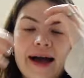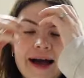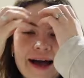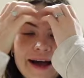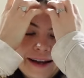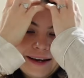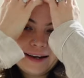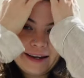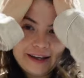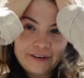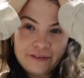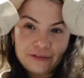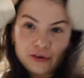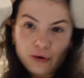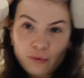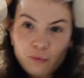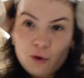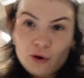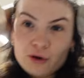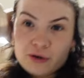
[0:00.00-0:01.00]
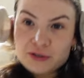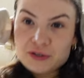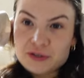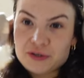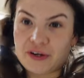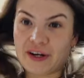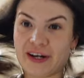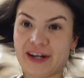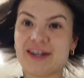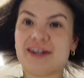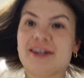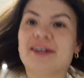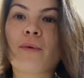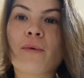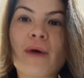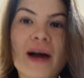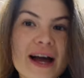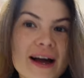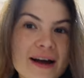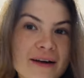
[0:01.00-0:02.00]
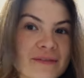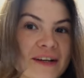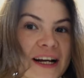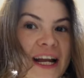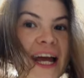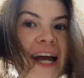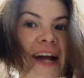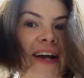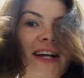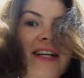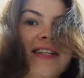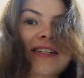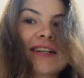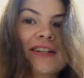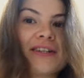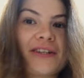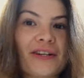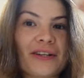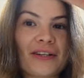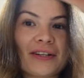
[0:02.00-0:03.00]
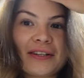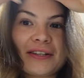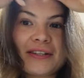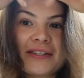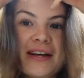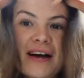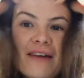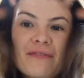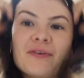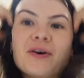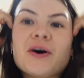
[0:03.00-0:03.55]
And if you're wondering where my hair extensions have